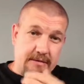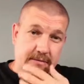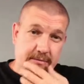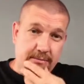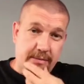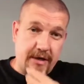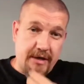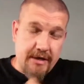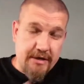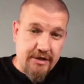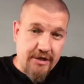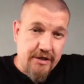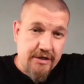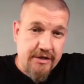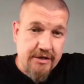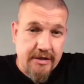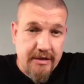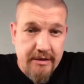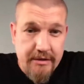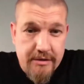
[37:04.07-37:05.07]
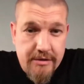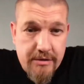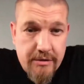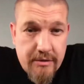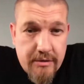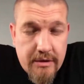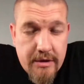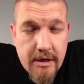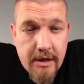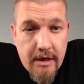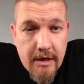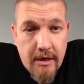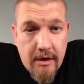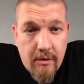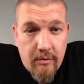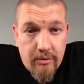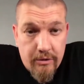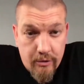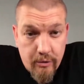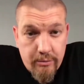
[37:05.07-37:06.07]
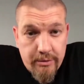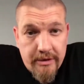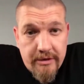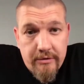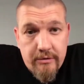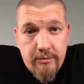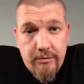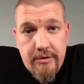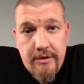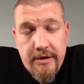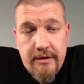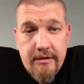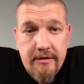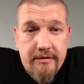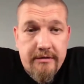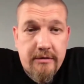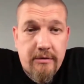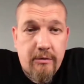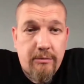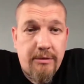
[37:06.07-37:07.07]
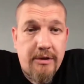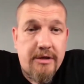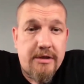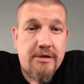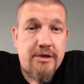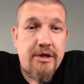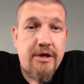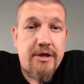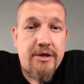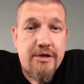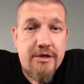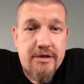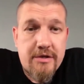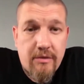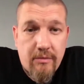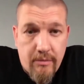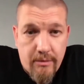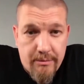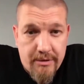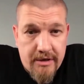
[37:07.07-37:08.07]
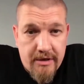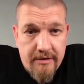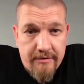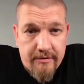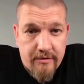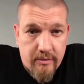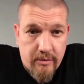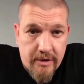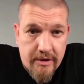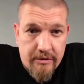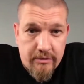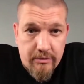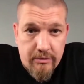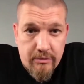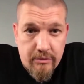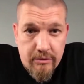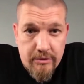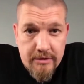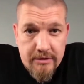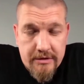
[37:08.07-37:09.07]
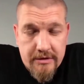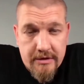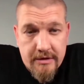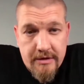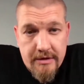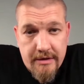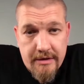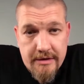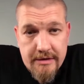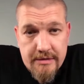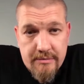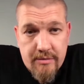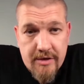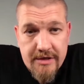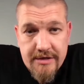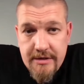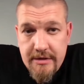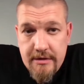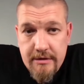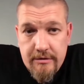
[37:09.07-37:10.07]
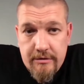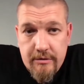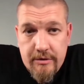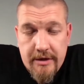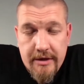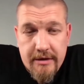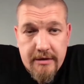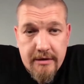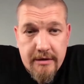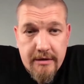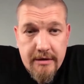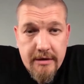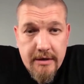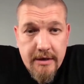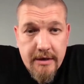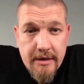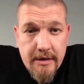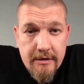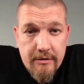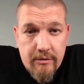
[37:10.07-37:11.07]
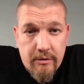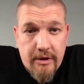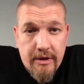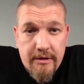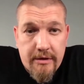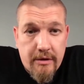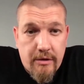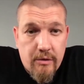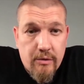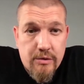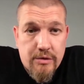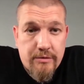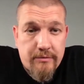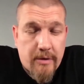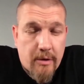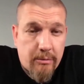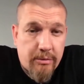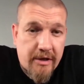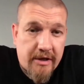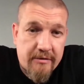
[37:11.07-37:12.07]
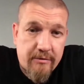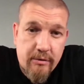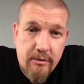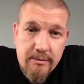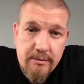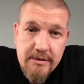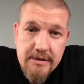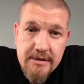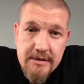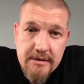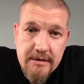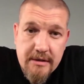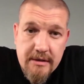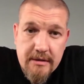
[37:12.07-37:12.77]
big exchanges are concerned, we do plan to get listed on big exchanges, and we believe the way to do it is basically to get the use of our platforms